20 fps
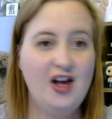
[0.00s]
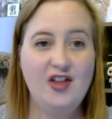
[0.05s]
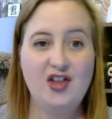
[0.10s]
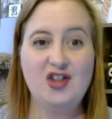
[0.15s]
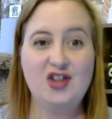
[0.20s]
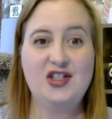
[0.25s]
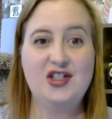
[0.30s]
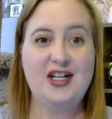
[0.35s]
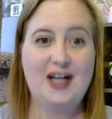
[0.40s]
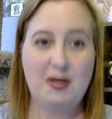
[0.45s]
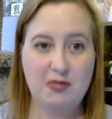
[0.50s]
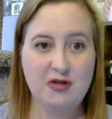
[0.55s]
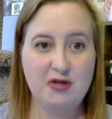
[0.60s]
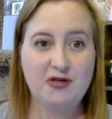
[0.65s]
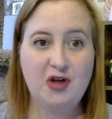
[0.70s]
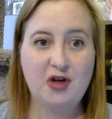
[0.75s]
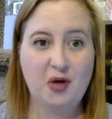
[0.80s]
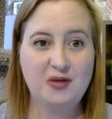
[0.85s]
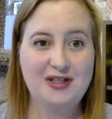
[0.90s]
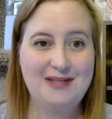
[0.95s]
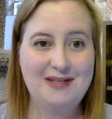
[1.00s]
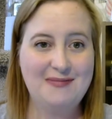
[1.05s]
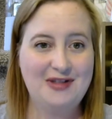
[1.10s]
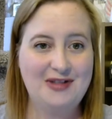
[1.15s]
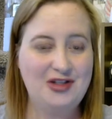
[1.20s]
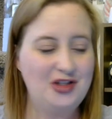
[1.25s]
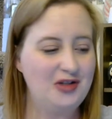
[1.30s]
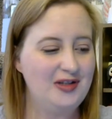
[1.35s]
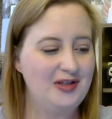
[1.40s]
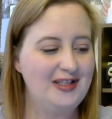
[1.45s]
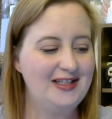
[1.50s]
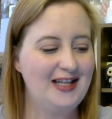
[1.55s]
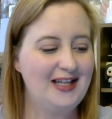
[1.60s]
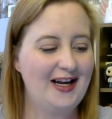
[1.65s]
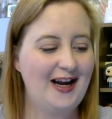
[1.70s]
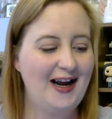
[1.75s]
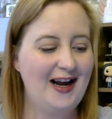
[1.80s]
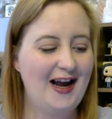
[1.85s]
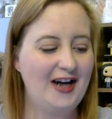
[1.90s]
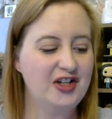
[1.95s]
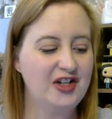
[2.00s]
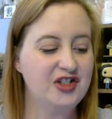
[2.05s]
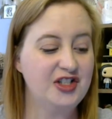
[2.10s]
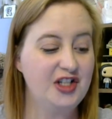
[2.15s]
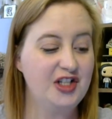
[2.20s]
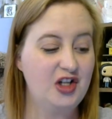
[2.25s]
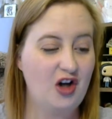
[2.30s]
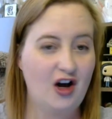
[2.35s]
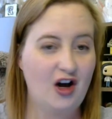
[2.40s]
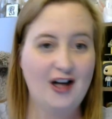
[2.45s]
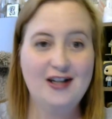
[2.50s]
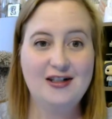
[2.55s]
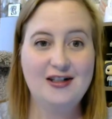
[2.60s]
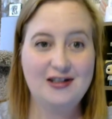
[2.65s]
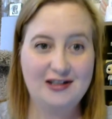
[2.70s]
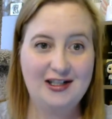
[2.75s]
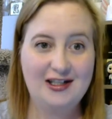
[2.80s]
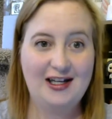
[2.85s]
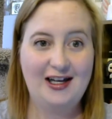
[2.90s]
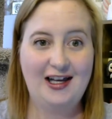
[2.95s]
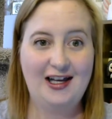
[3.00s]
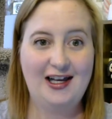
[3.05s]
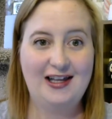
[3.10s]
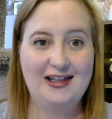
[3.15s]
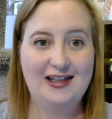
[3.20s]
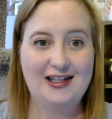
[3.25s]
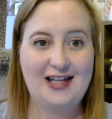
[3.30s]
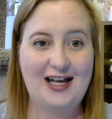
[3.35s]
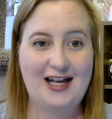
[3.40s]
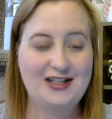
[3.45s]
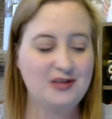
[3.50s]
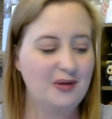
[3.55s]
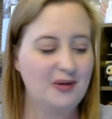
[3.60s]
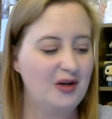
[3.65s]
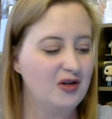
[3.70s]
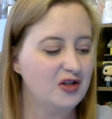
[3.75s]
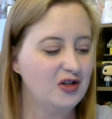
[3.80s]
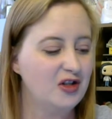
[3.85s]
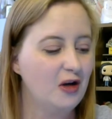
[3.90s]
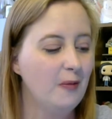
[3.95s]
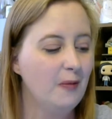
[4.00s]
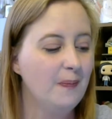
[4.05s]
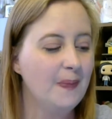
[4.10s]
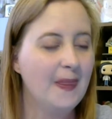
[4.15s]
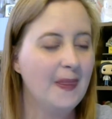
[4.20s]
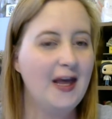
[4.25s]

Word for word: There's a number of cozy mysteries that I actually got in the last week or so.